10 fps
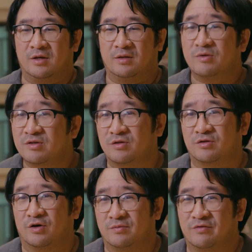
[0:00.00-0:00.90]
in musical
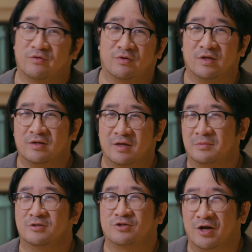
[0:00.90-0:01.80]
terms, even though he
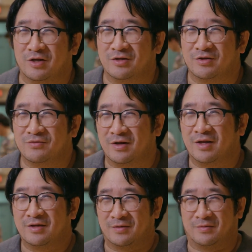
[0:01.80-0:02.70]
kept on trying to, and I
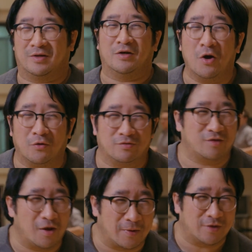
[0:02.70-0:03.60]
kept on thinking, no,
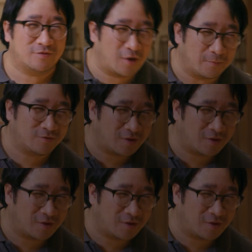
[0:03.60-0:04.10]
stop it, stop,